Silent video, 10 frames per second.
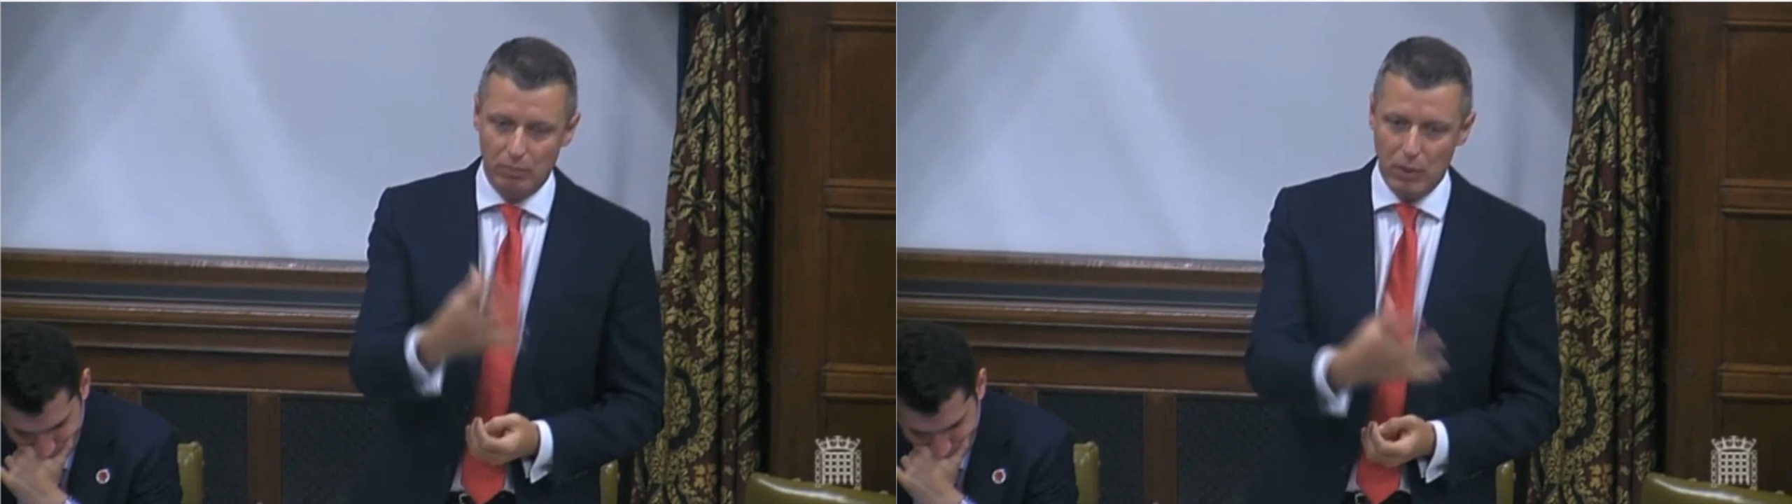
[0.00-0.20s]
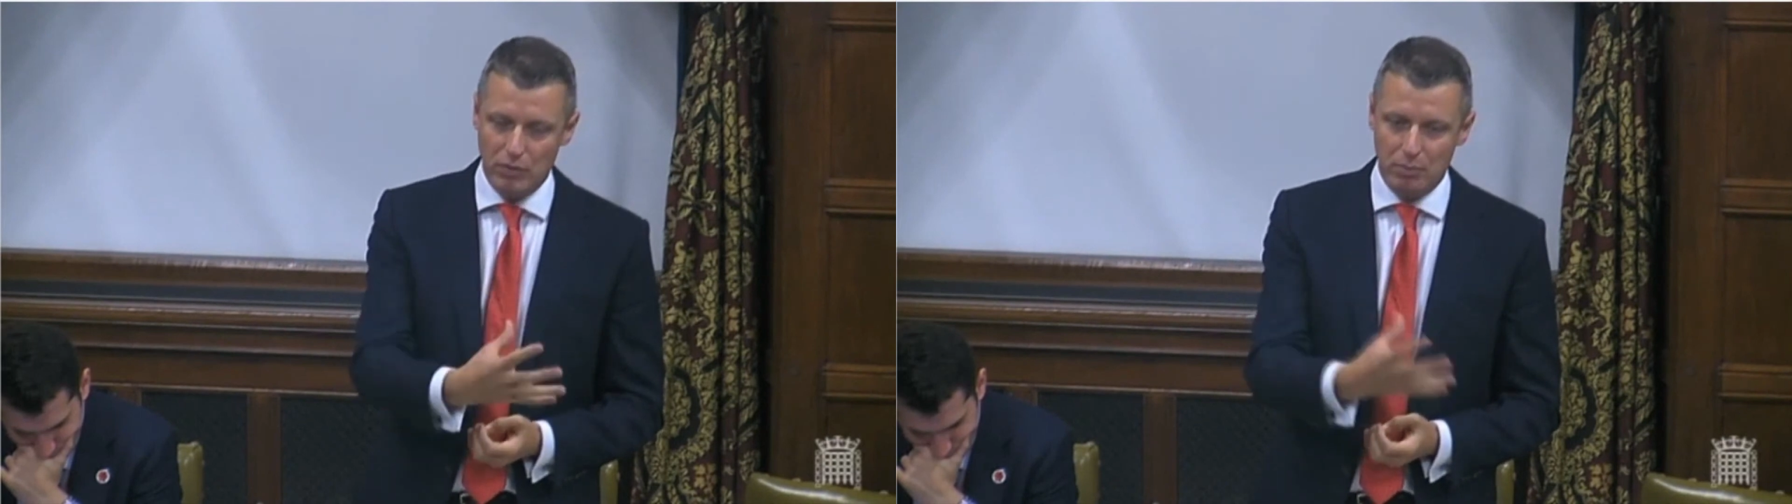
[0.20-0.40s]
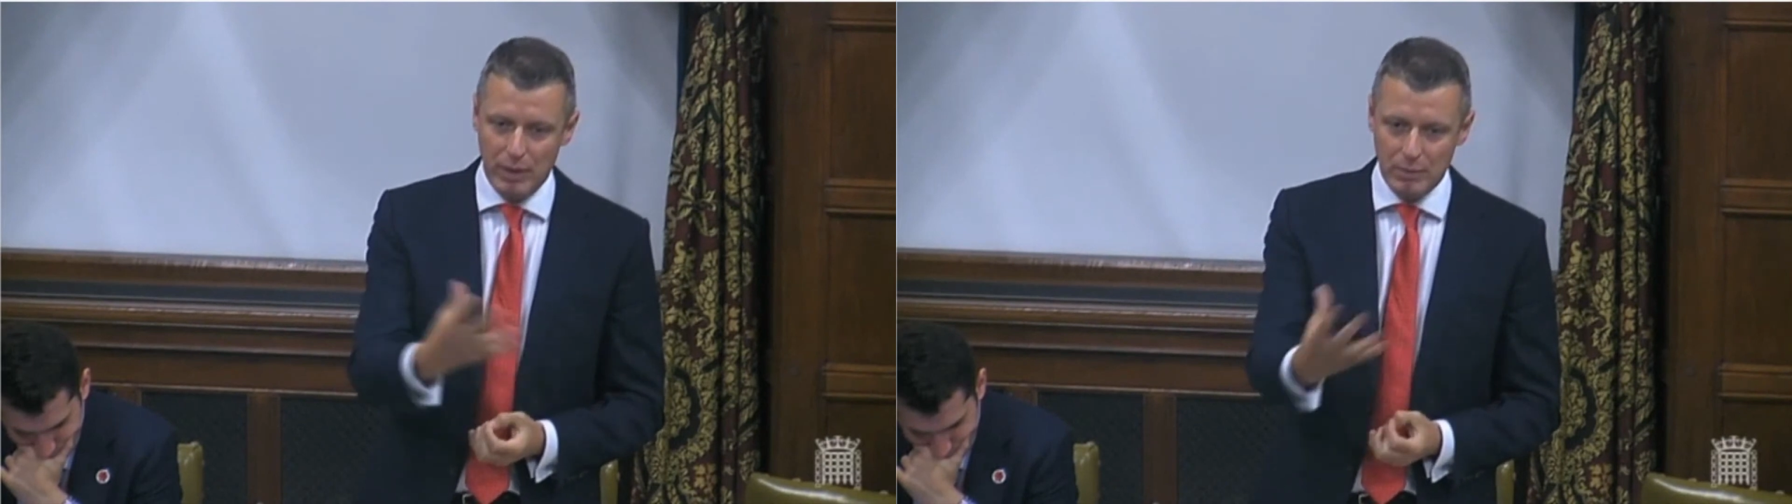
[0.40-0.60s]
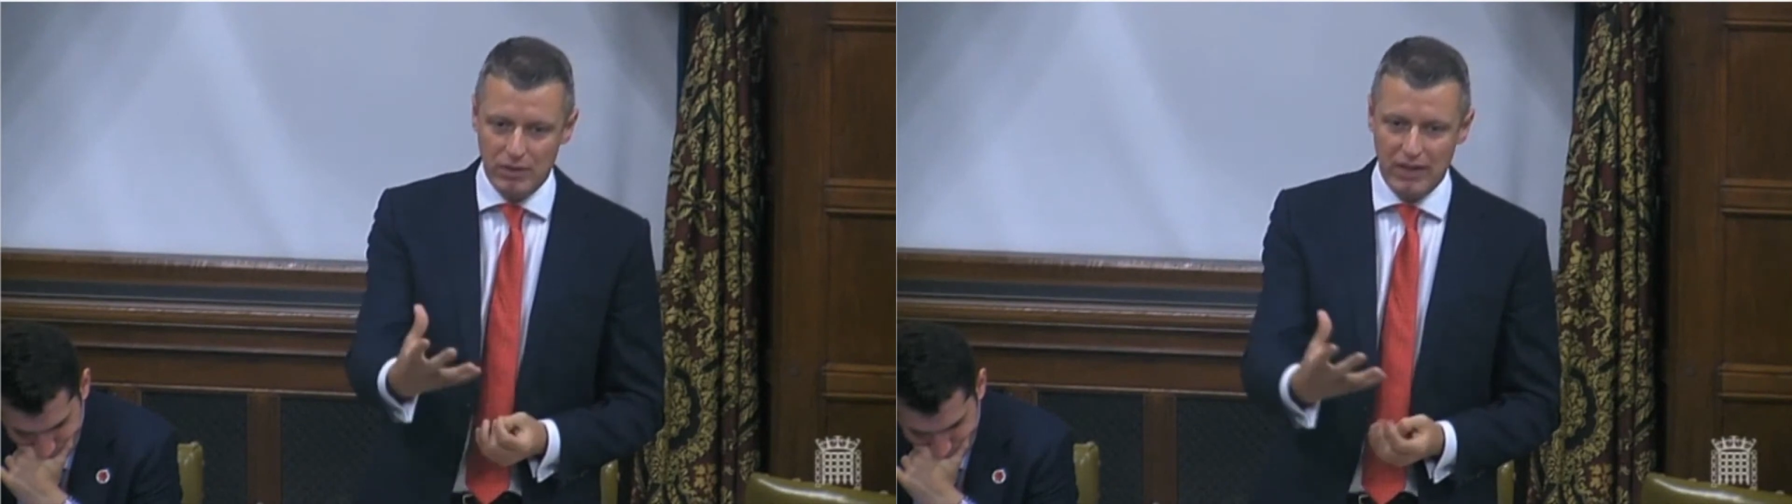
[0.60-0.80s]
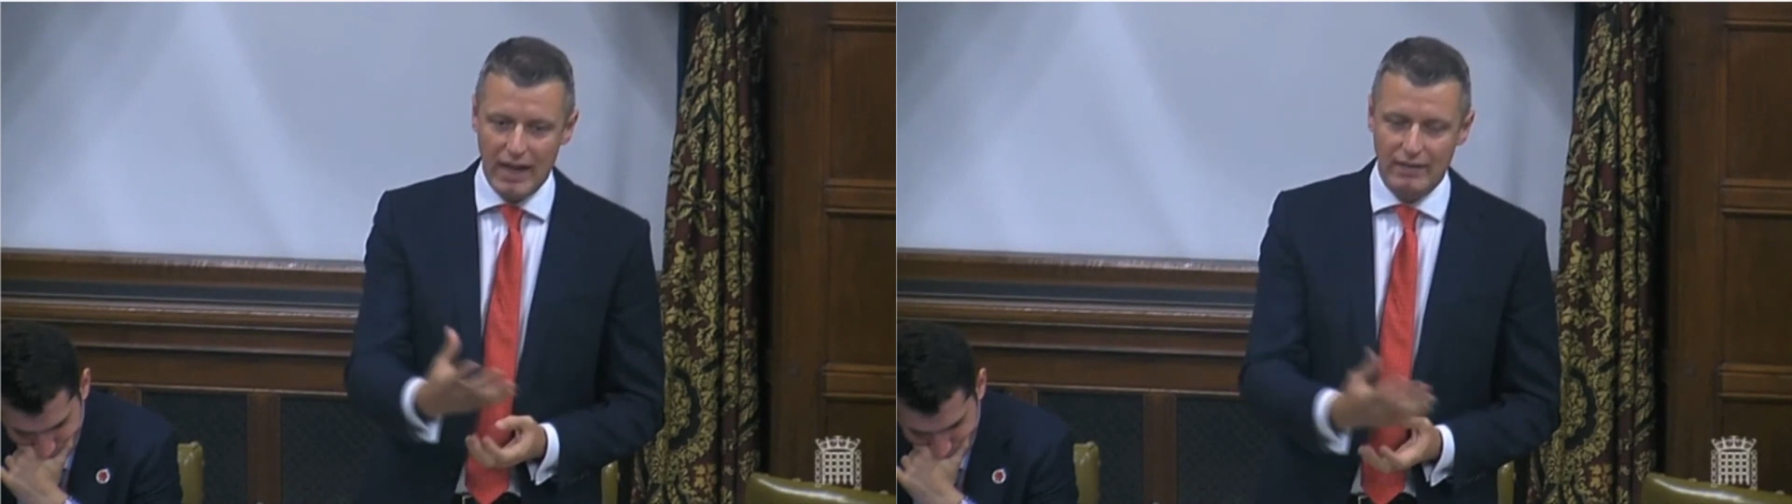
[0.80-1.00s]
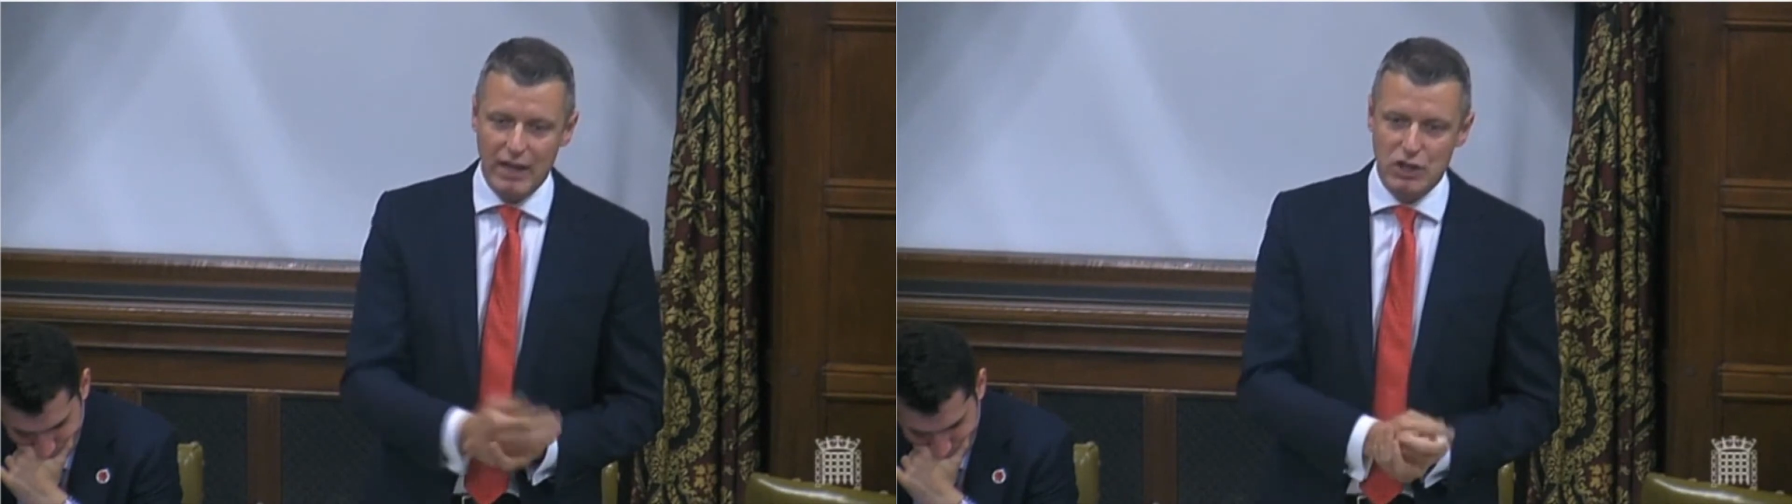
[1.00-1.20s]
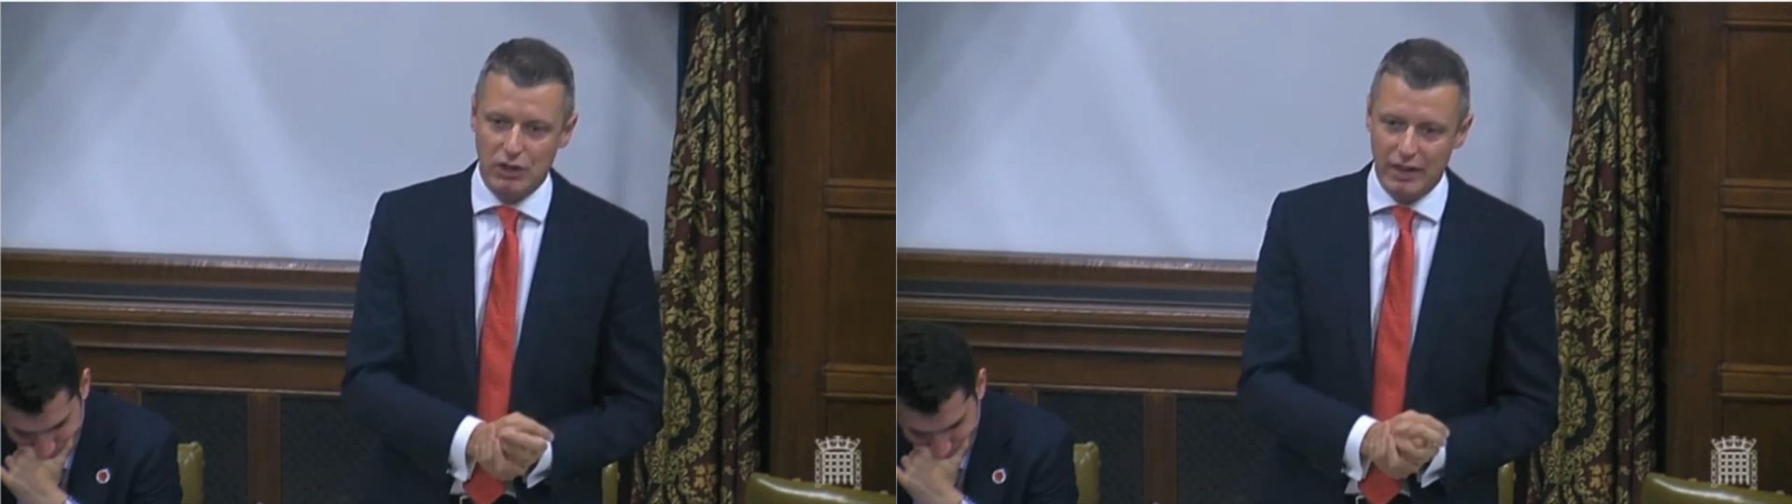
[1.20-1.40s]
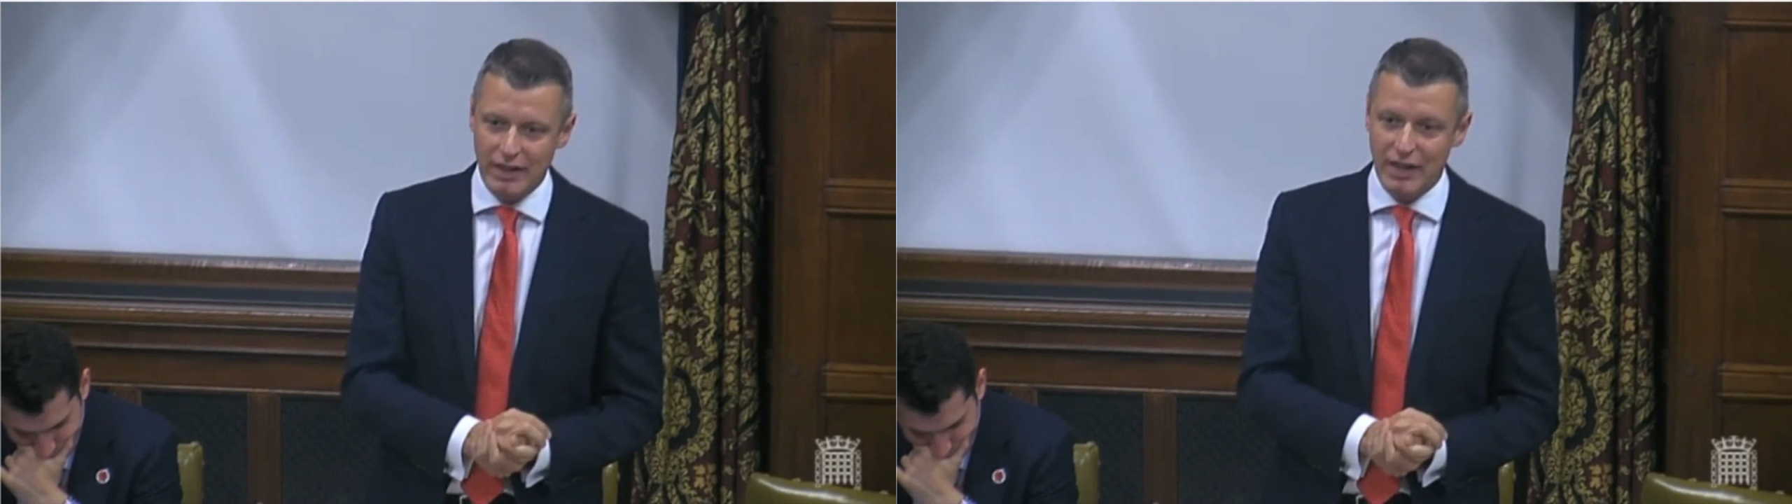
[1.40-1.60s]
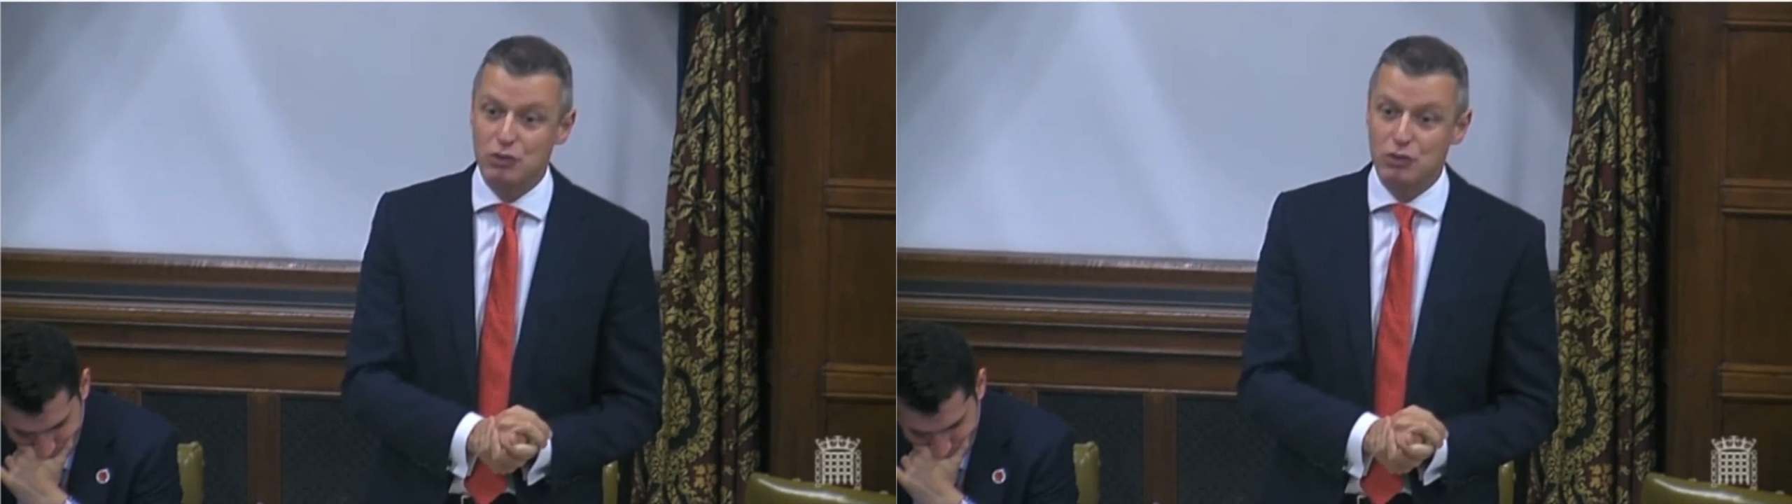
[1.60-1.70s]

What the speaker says: both in Plymouth and nationally,